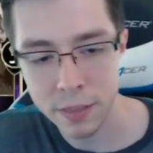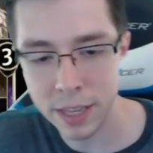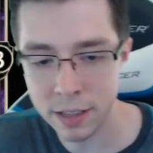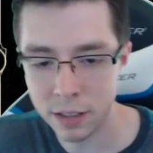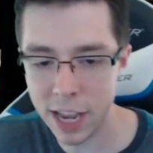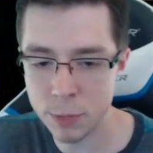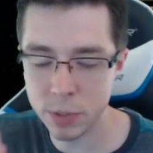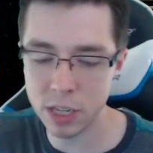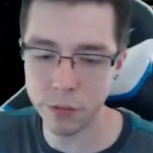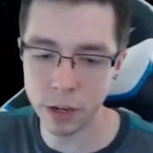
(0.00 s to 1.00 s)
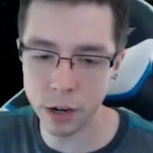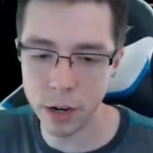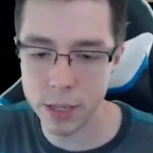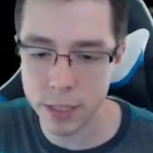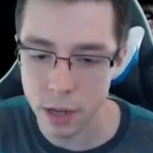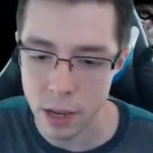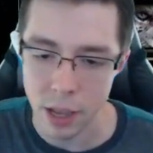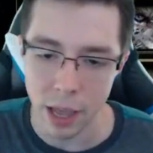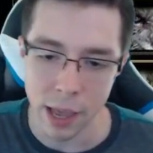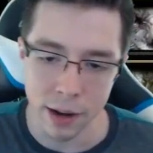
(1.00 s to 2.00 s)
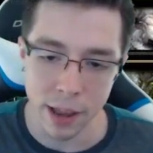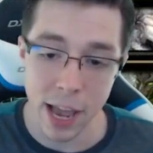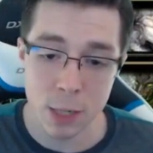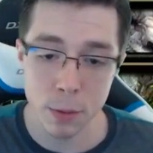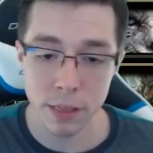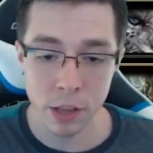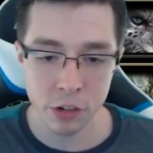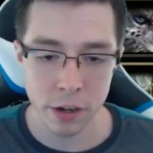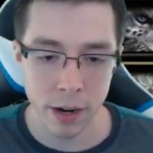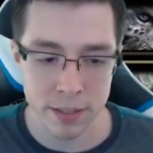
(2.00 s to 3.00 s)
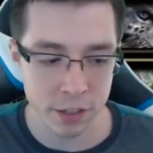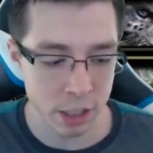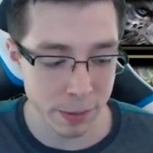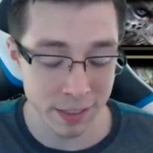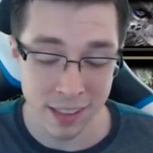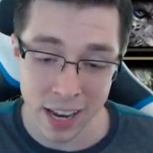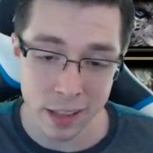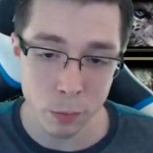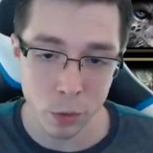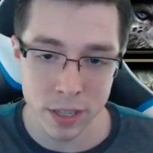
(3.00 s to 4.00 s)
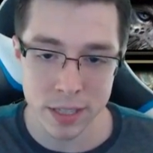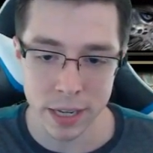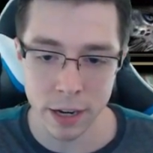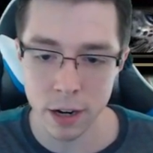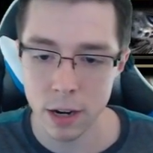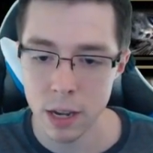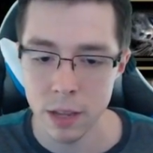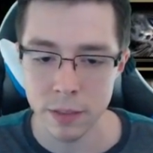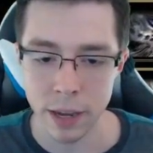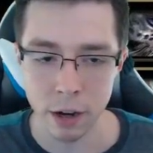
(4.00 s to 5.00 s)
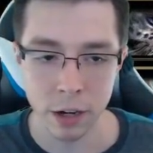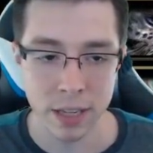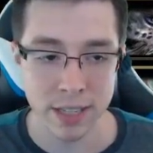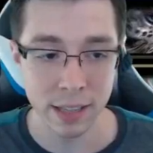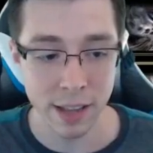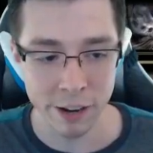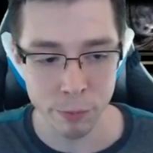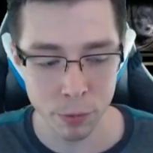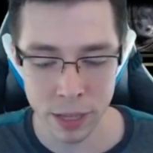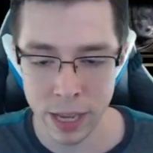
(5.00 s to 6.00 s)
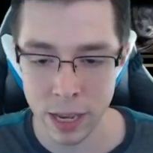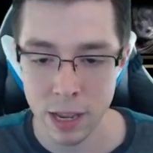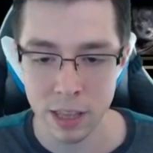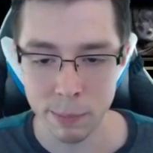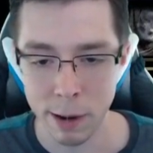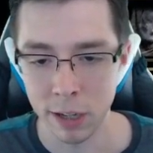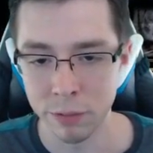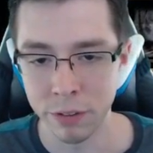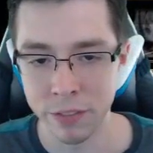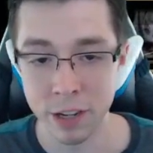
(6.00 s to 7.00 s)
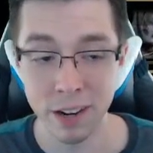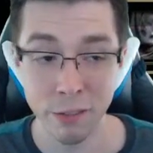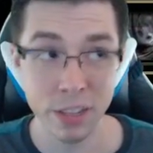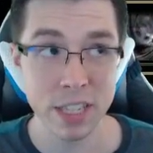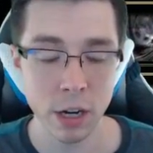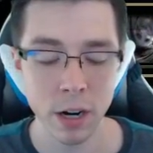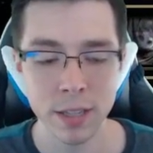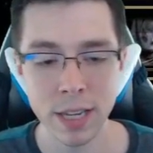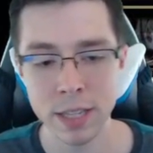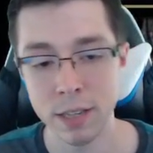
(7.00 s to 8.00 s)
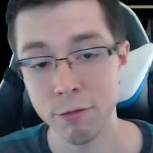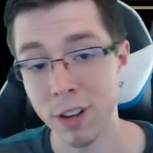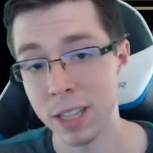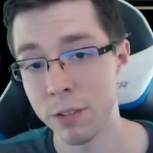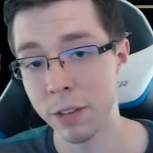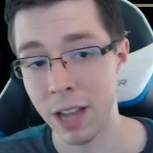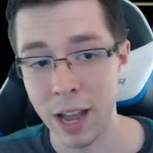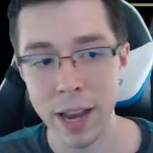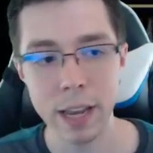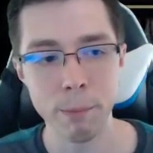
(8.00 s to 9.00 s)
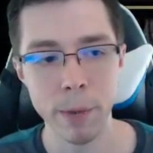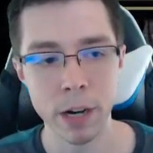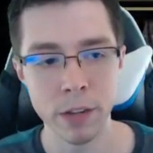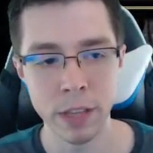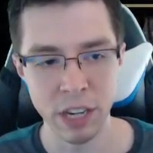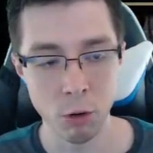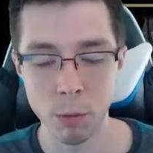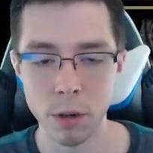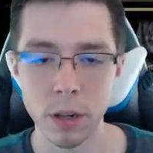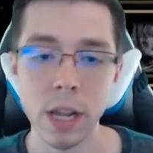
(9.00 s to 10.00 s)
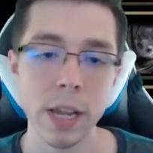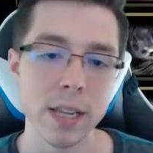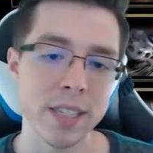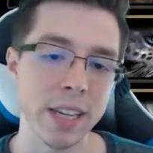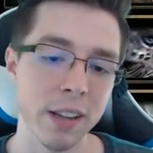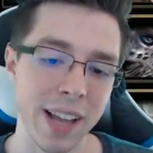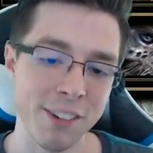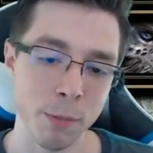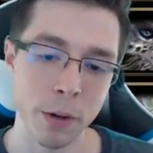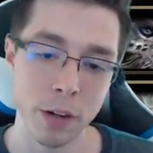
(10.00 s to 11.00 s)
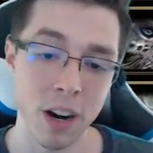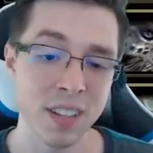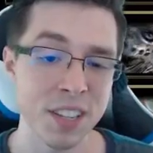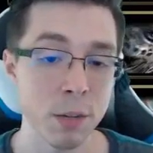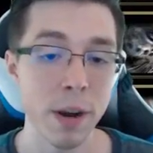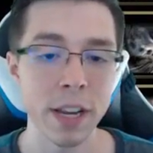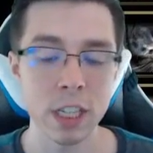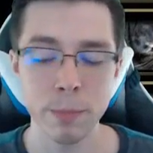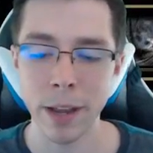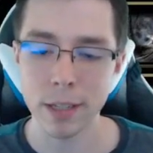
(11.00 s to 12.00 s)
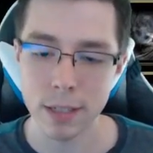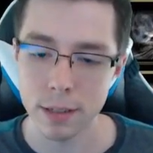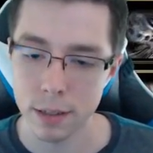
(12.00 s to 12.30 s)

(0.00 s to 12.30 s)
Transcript: the class-specific cards, and as with legendaries, there are going to be a lot of the ones here that are going to see a lot of play. The power level of these cards is relatively high compared to the normal single attribute cards, as you might expect.